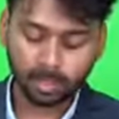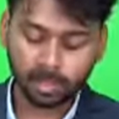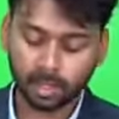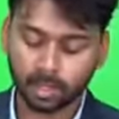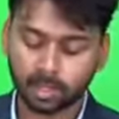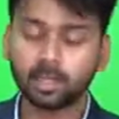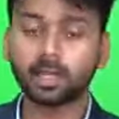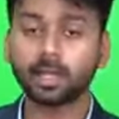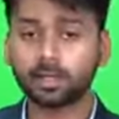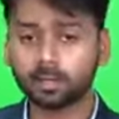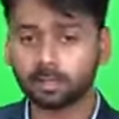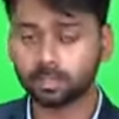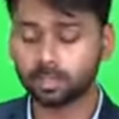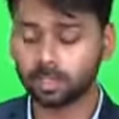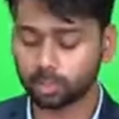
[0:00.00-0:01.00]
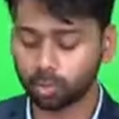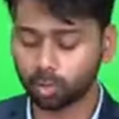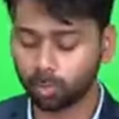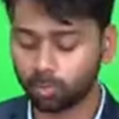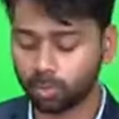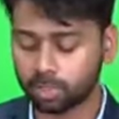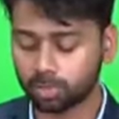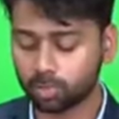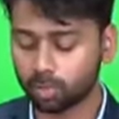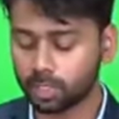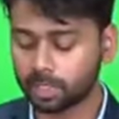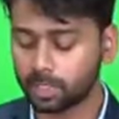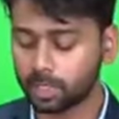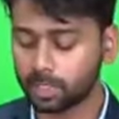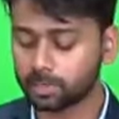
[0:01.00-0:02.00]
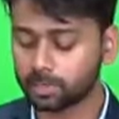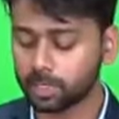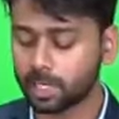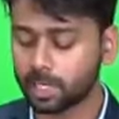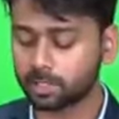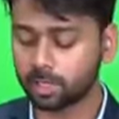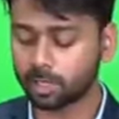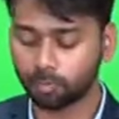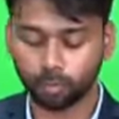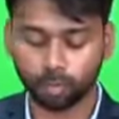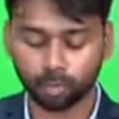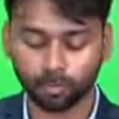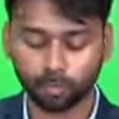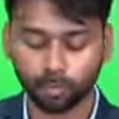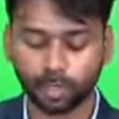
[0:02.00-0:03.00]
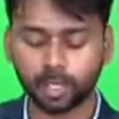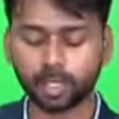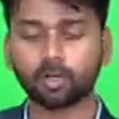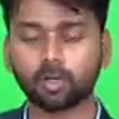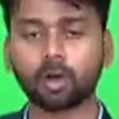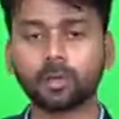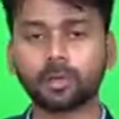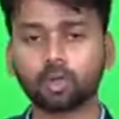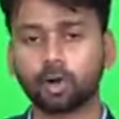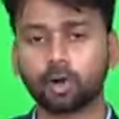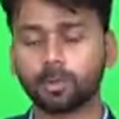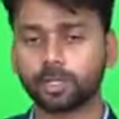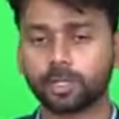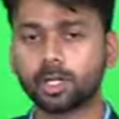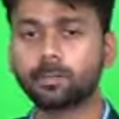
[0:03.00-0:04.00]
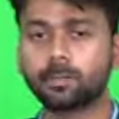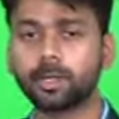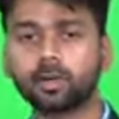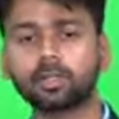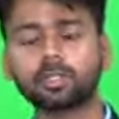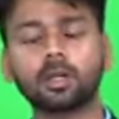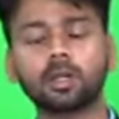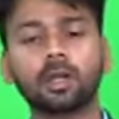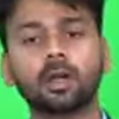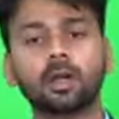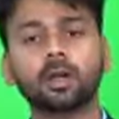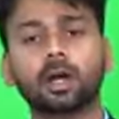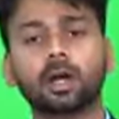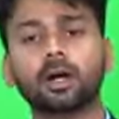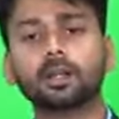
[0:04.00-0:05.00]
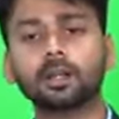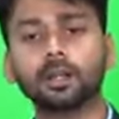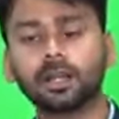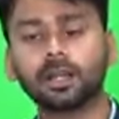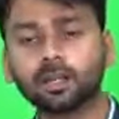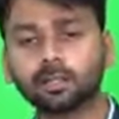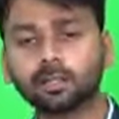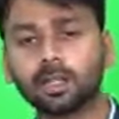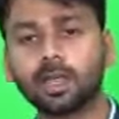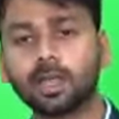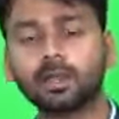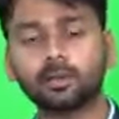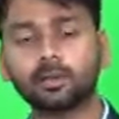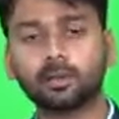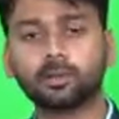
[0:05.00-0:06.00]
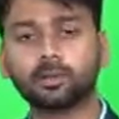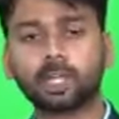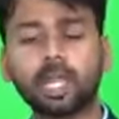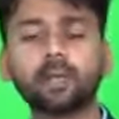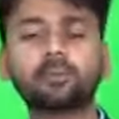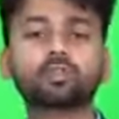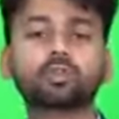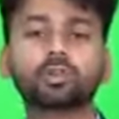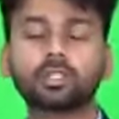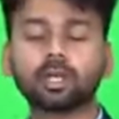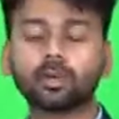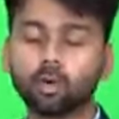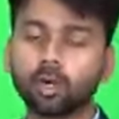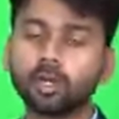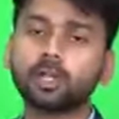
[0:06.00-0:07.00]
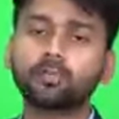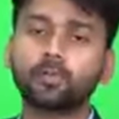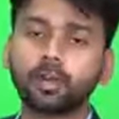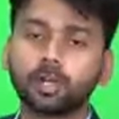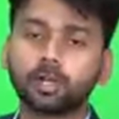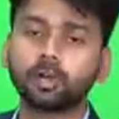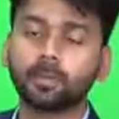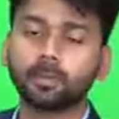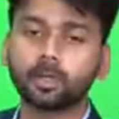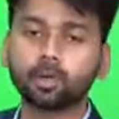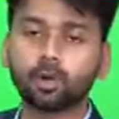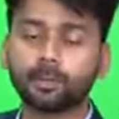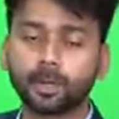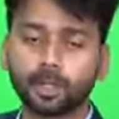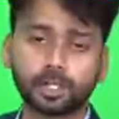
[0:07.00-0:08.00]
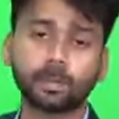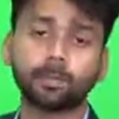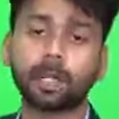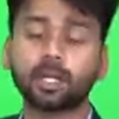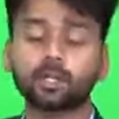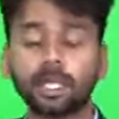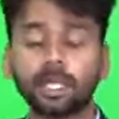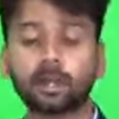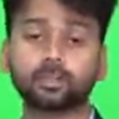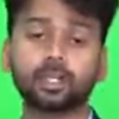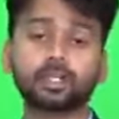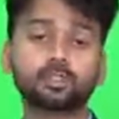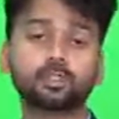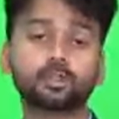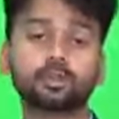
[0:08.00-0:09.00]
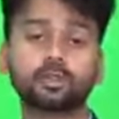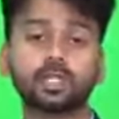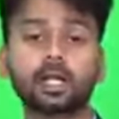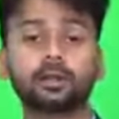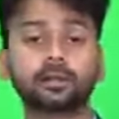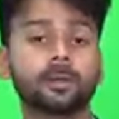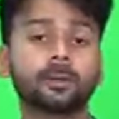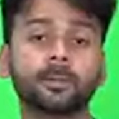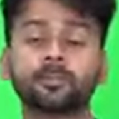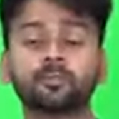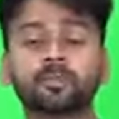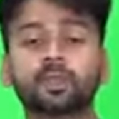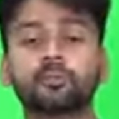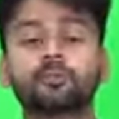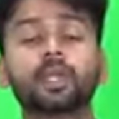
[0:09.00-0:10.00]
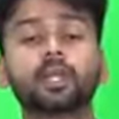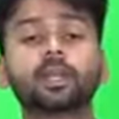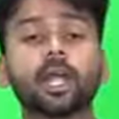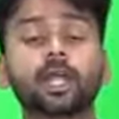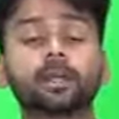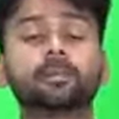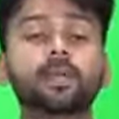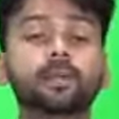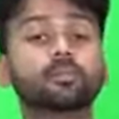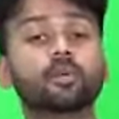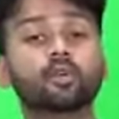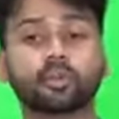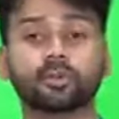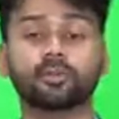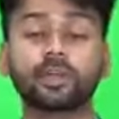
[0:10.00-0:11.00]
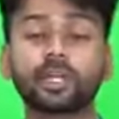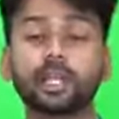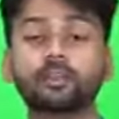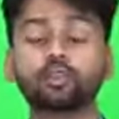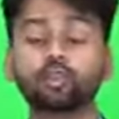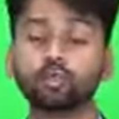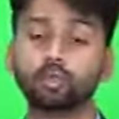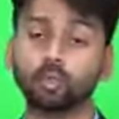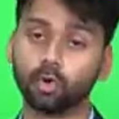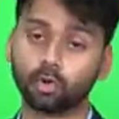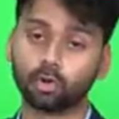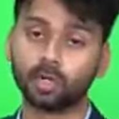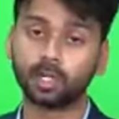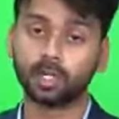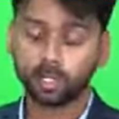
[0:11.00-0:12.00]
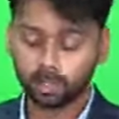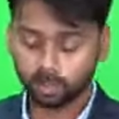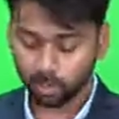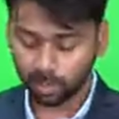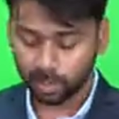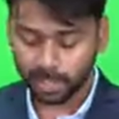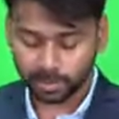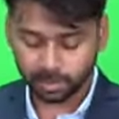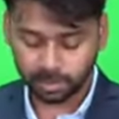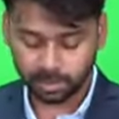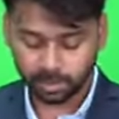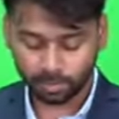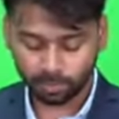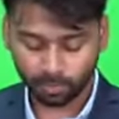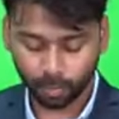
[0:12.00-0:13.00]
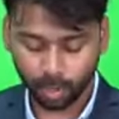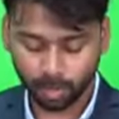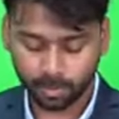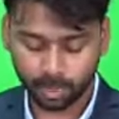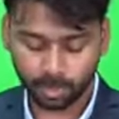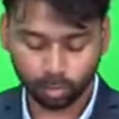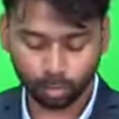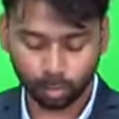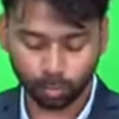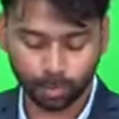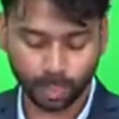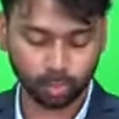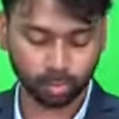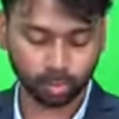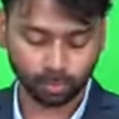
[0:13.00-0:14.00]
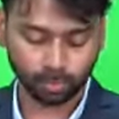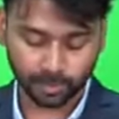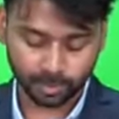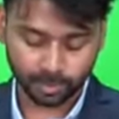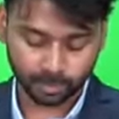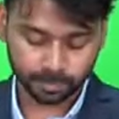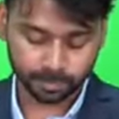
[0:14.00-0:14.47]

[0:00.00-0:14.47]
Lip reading: Earlier, this group was known as the International Forum for Economic Cooperation, because earlier they came together only for economic cooperation, but they understood that we can be more, we can do more. So let's form a group out of it.